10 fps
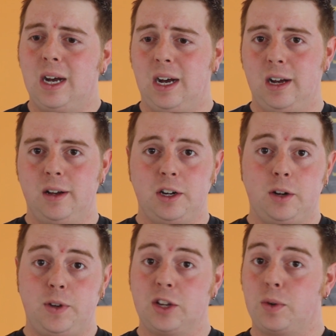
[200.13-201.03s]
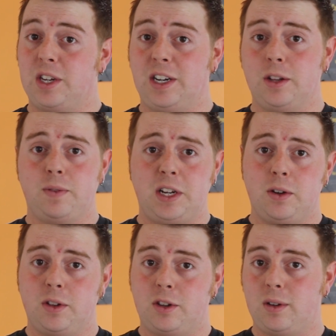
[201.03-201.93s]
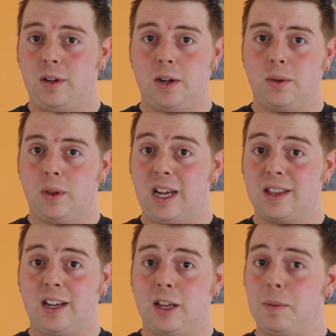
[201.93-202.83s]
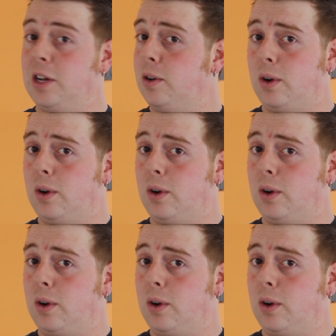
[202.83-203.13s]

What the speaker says: If you guys want to see another video that's, like that, let me know.